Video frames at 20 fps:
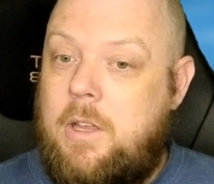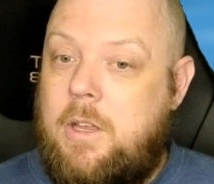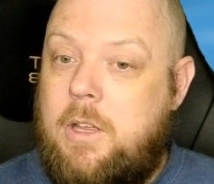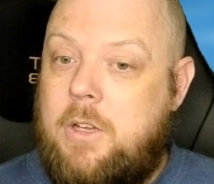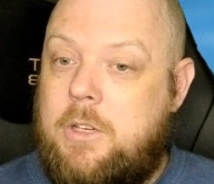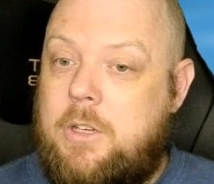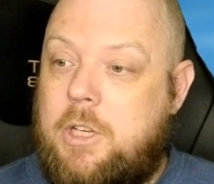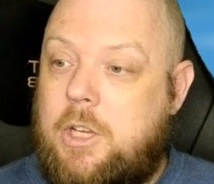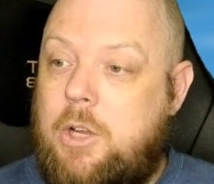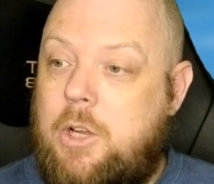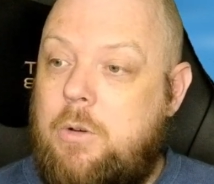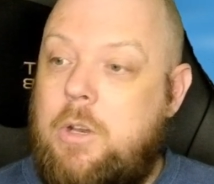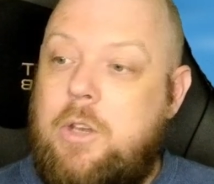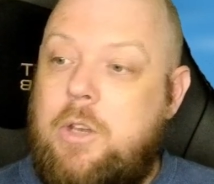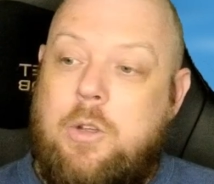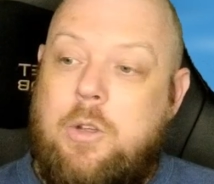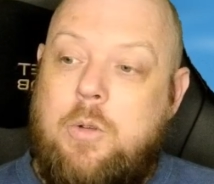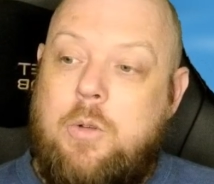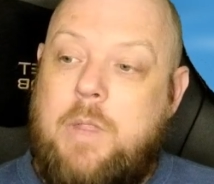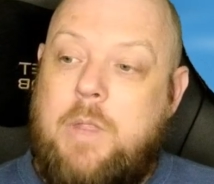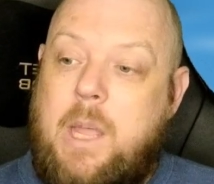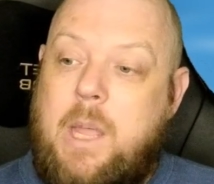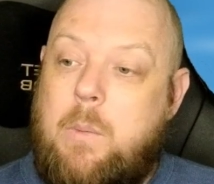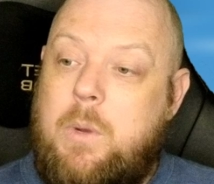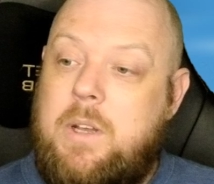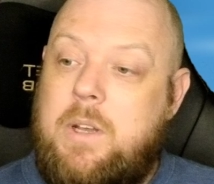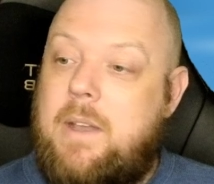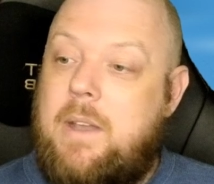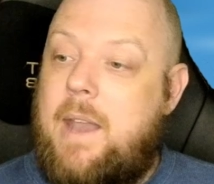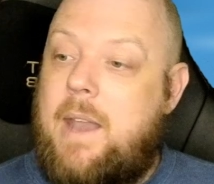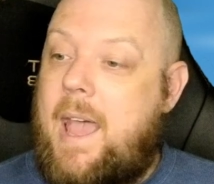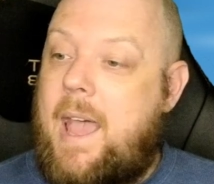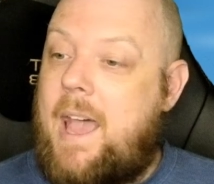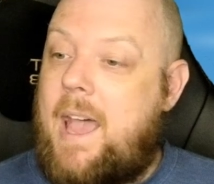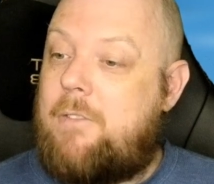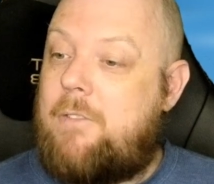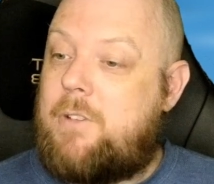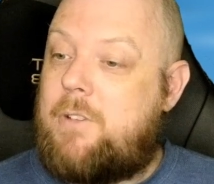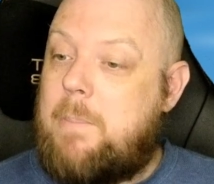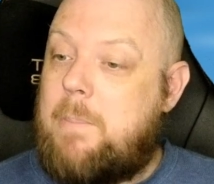Takuda knew they would have
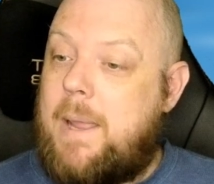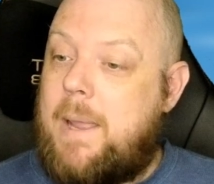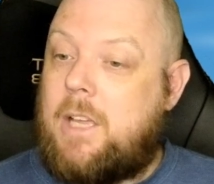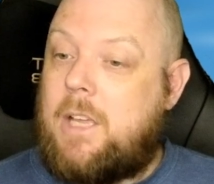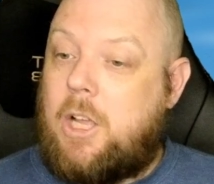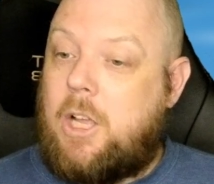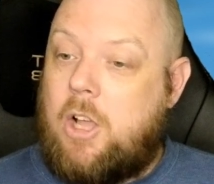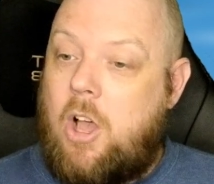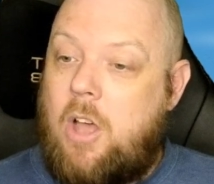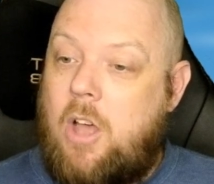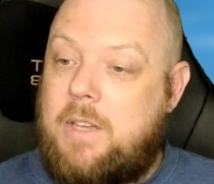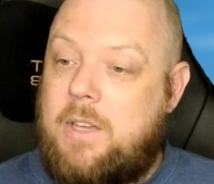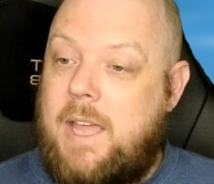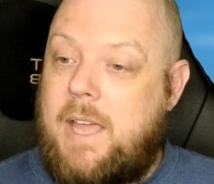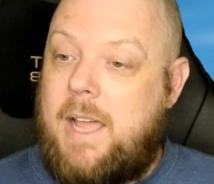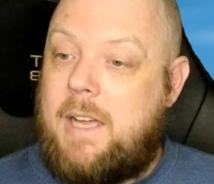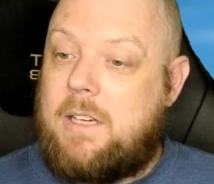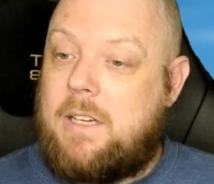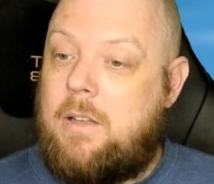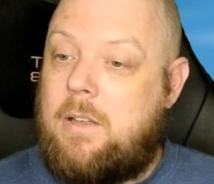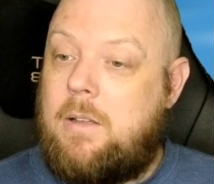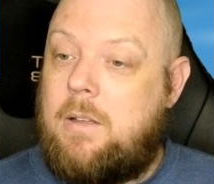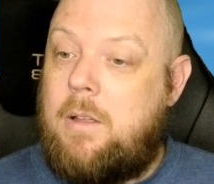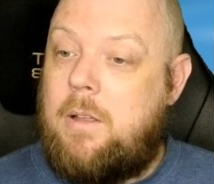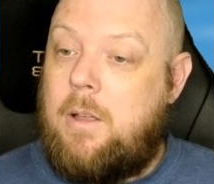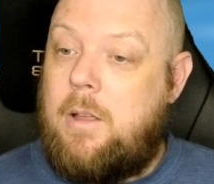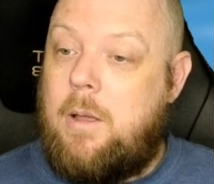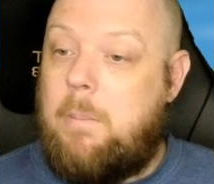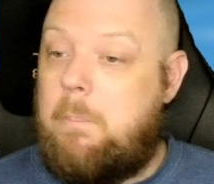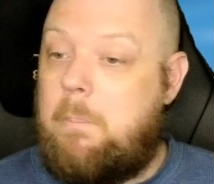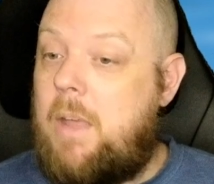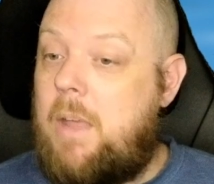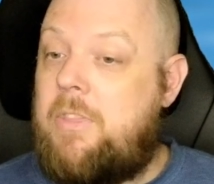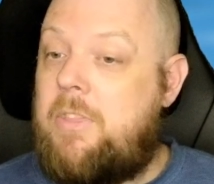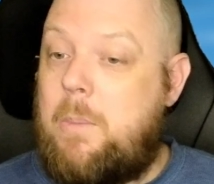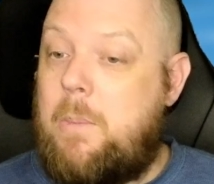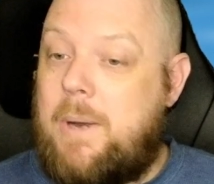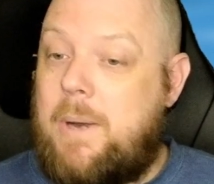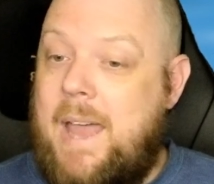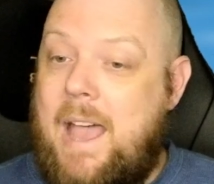to make contact, but they
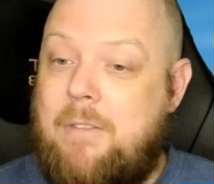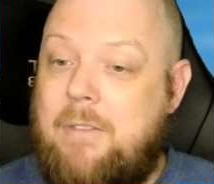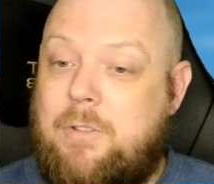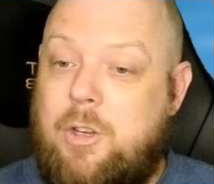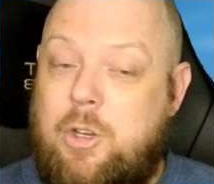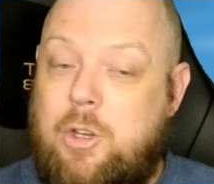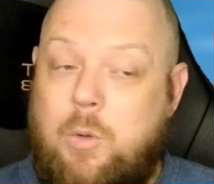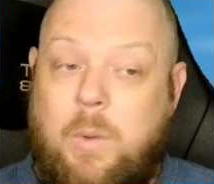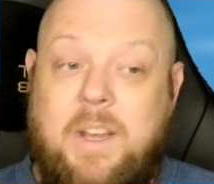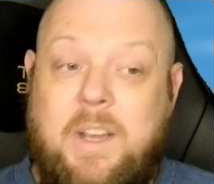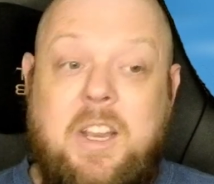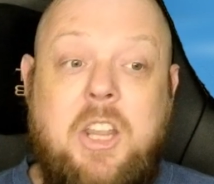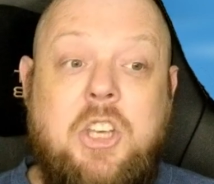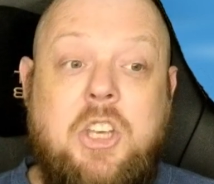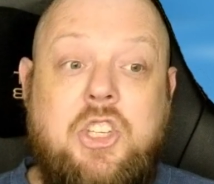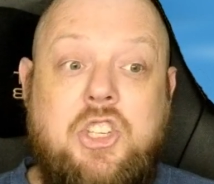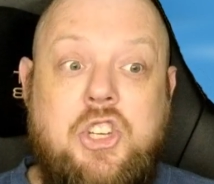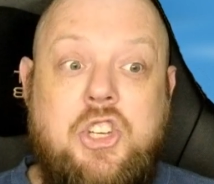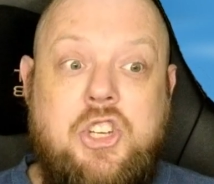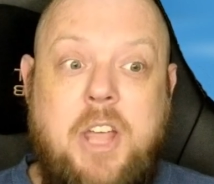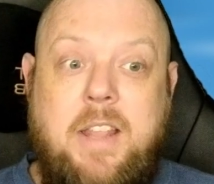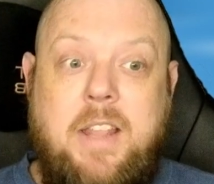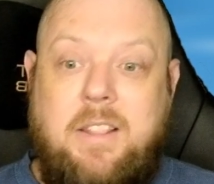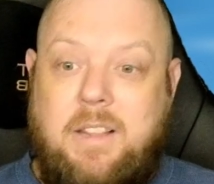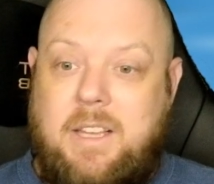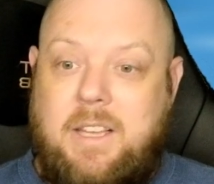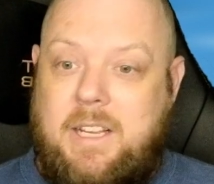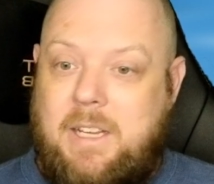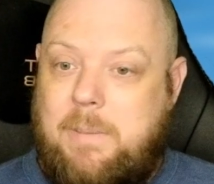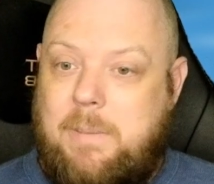would have to do it gently.